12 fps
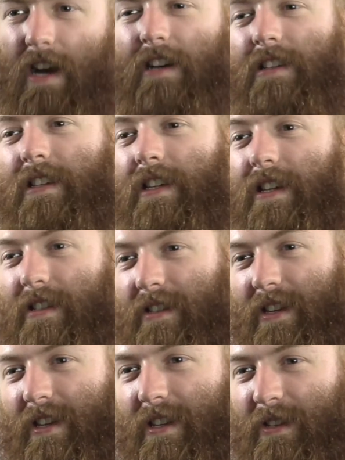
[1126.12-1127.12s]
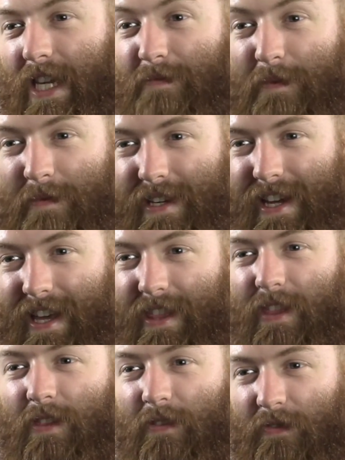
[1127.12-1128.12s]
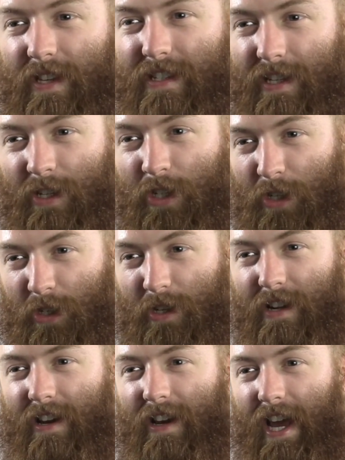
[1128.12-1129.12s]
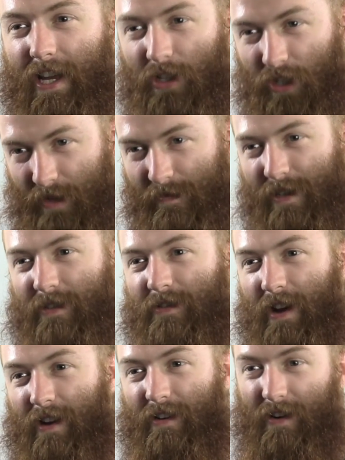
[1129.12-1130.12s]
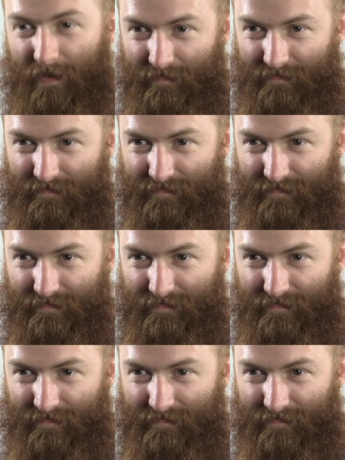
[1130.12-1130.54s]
Yes, they can email me at thefistingginger@gmail.com.